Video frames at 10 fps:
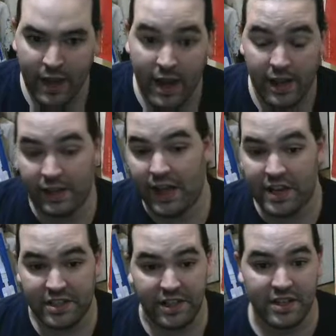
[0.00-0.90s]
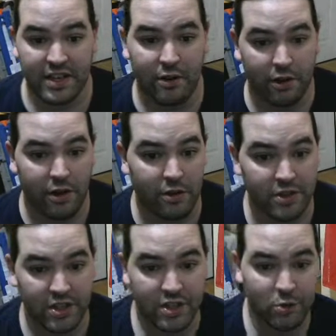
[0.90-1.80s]
And then lastly is
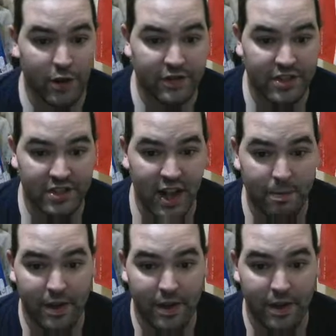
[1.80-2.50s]
Kiriko's swift step